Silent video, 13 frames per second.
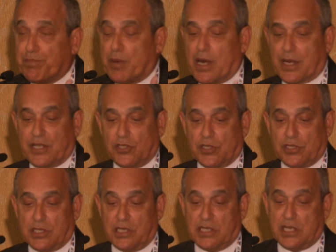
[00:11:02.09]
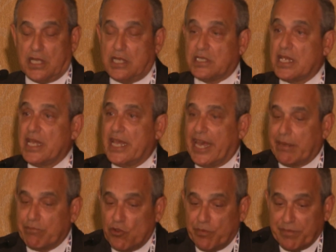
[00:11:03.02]
Parkinson's disease
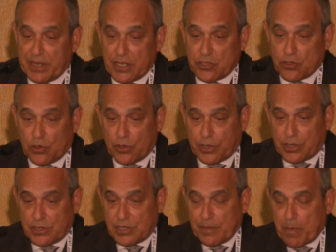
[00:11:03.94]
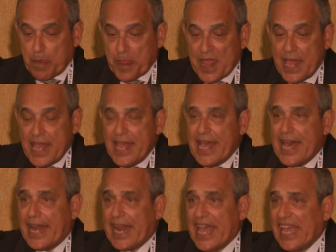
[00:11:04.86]
and movement disorders.
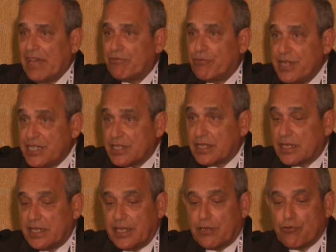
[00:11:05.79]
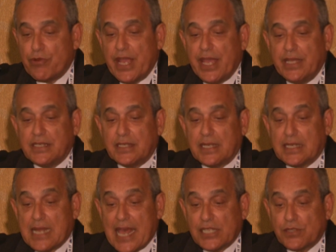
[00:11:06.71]
And I have recently created a
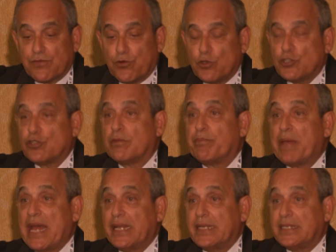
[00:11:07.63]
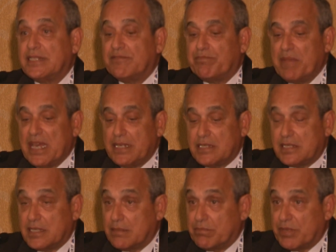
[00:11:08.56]
task force on palliative
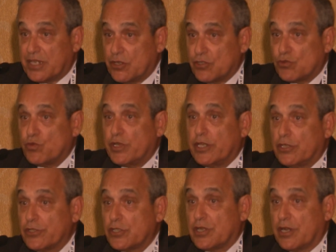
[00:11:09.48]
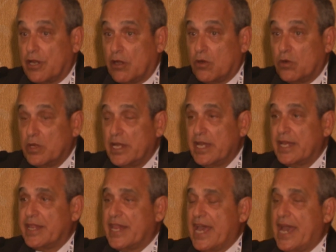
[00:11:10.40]
medicine because we also know
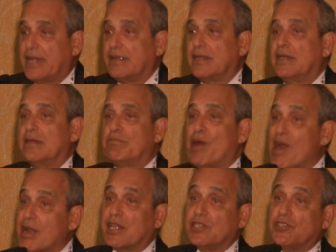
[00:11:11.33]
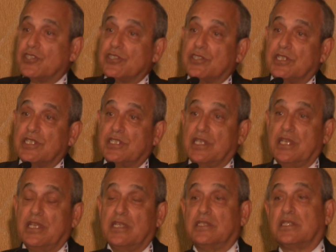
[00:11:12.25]
that Parkinson's
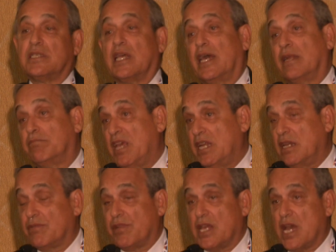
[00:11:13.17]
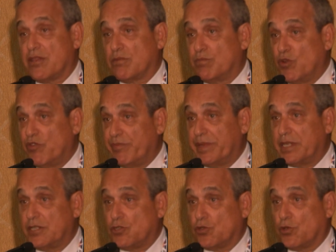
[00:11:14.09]
disease and many of the other movement
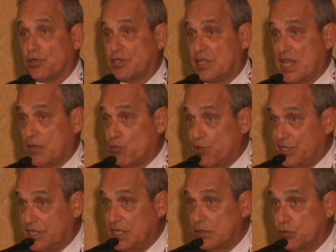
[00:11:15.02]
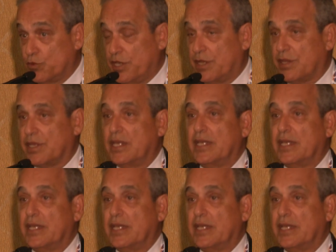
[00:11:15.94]
disorders that we deal with